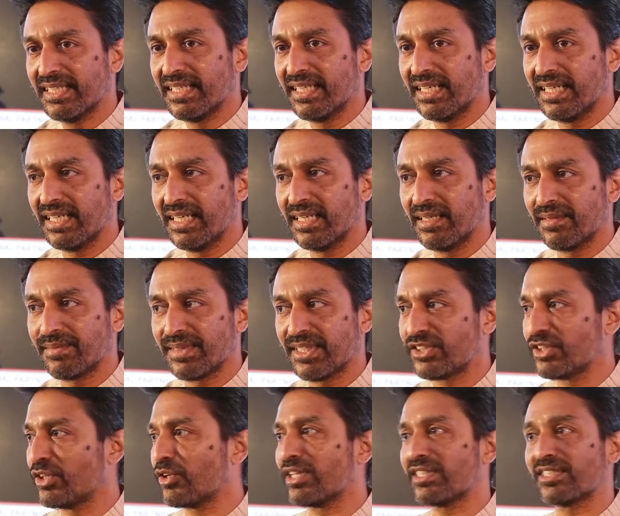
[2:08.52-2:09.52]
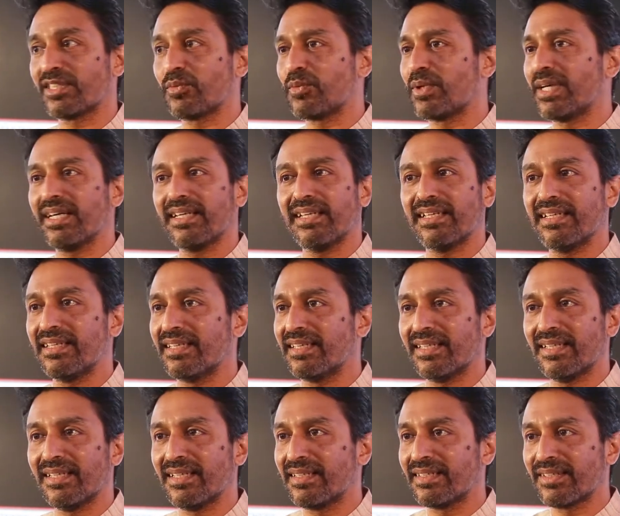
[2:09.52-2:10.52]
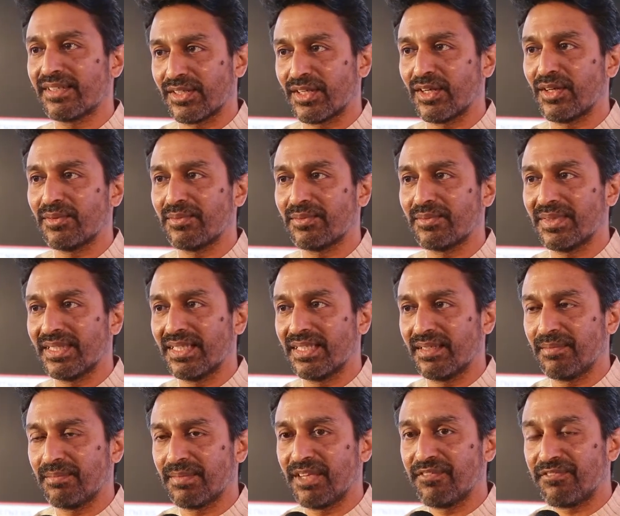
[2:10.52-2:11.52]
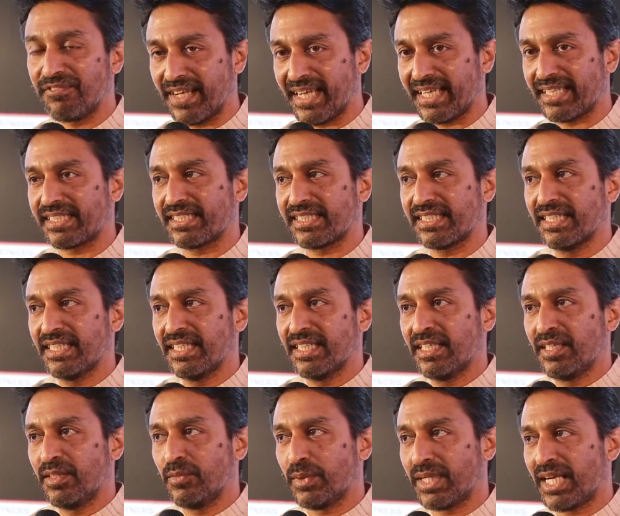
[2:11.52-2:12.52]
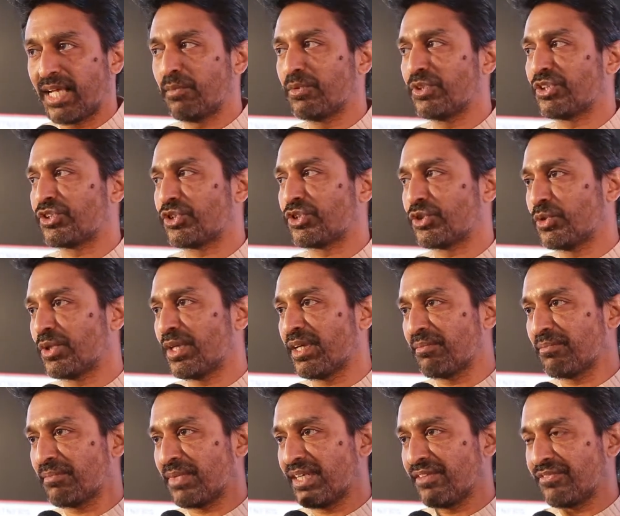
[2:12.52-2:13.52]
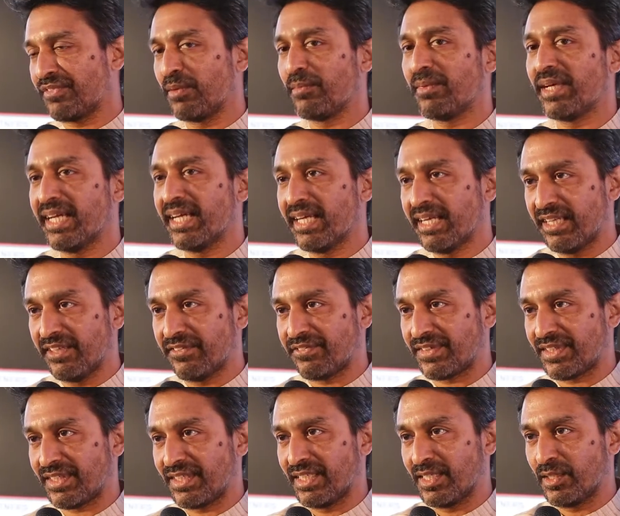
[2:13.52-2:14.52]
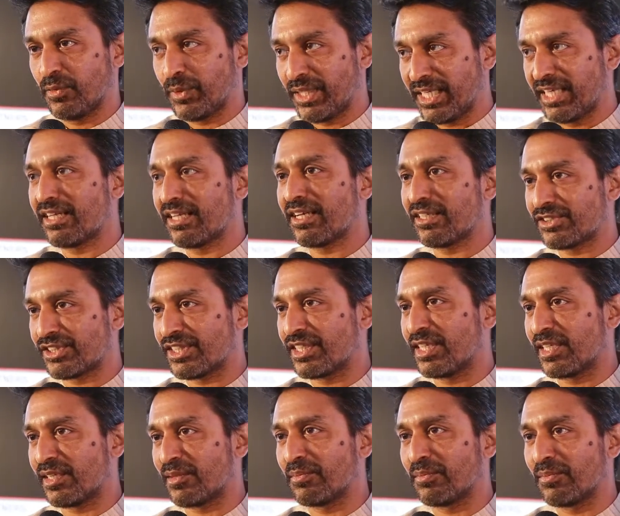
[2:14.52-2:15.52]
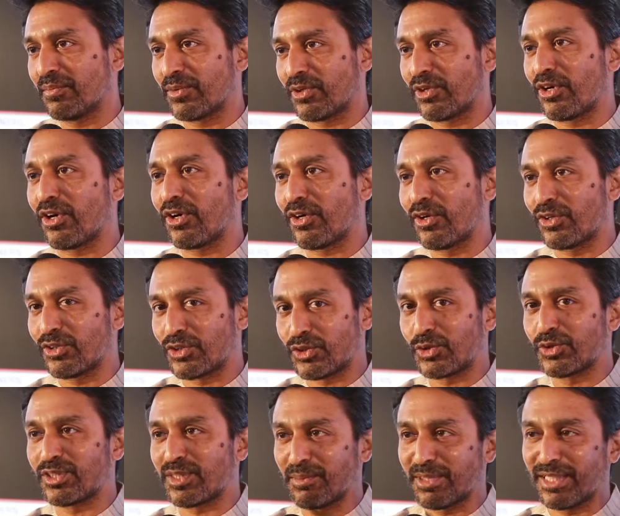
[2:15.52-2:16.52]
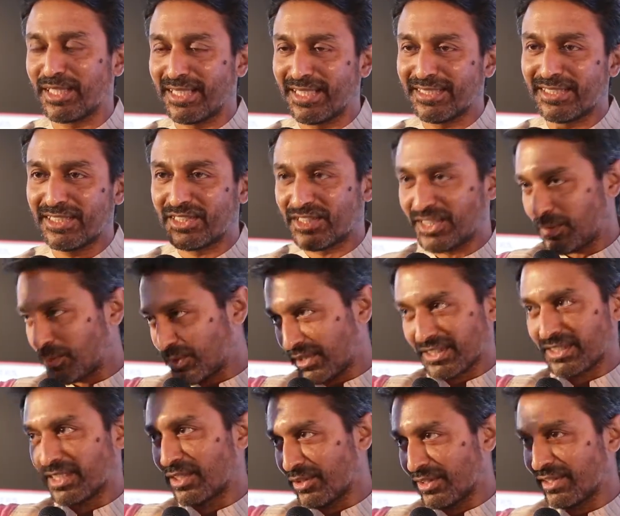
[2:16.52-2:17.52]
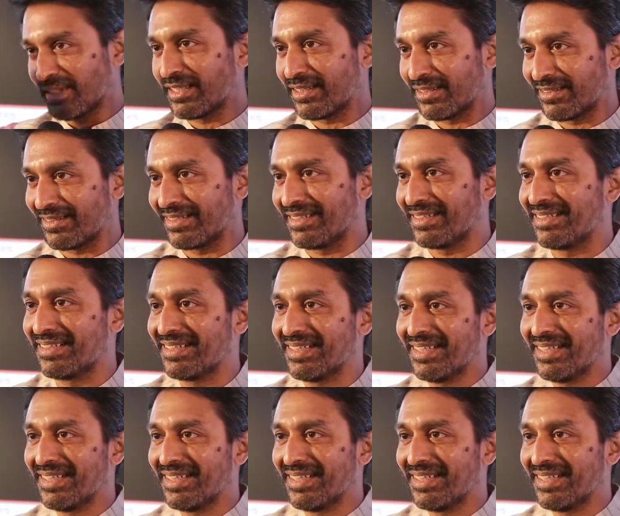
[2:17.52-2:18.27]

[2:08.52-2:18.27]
Uh, there's no reason why, uh, you know. Um, in fact, when I was shooting my film Airlift, uh, we did consider Morocco to shoot some of the desert sequences out in there.